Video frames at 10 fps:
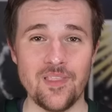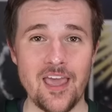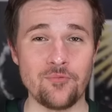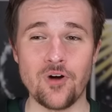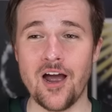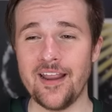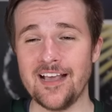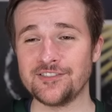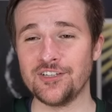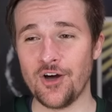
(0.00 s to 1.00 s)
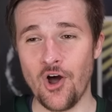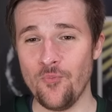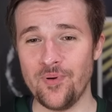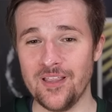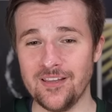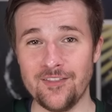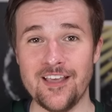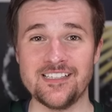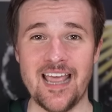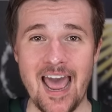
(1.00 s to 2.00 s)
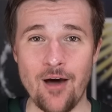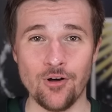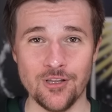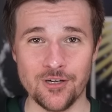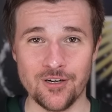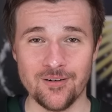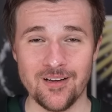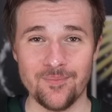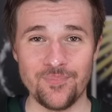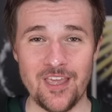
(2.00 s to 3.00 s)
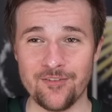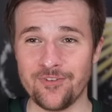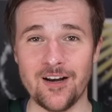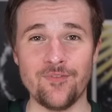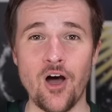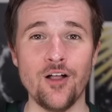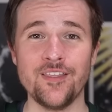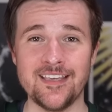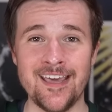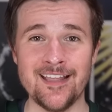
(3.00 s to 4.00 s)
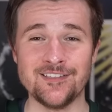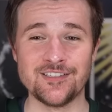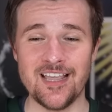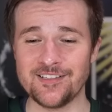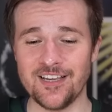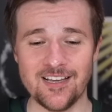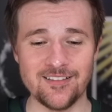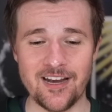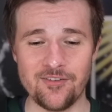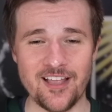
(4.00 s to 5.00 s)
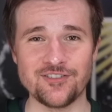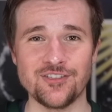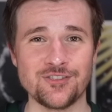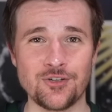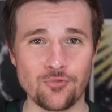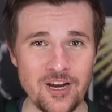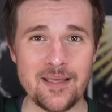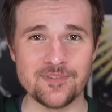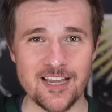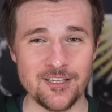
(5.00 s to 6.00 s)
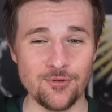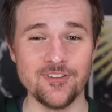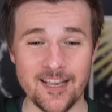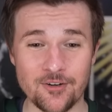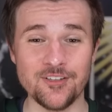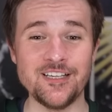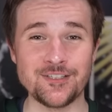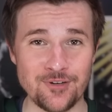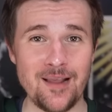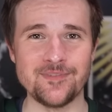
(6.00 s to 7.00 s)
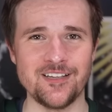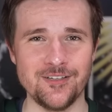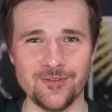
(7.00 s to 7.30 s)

and Ron has to open this howler in front of all the kids. It's like a letter that just screams at you, literally screams at you.